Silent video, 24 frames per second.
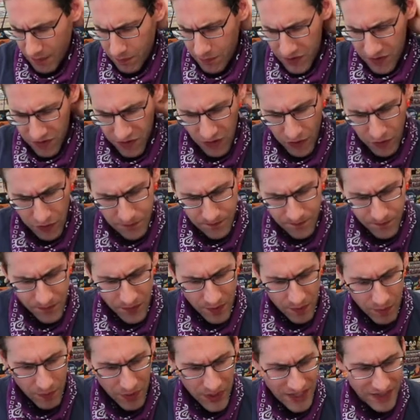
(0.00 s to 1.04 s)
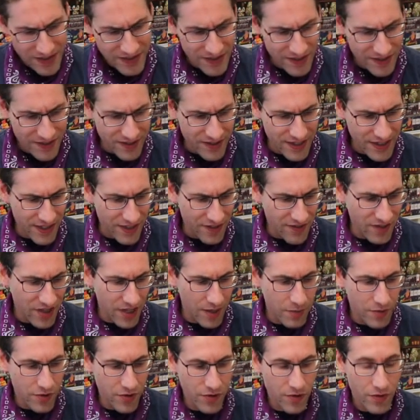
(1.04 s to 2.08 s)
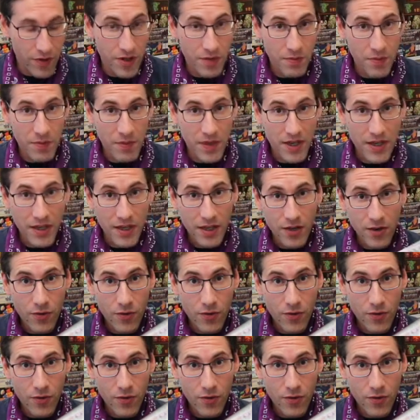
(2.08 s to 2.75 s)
But so basically, in this game, you're going to be making a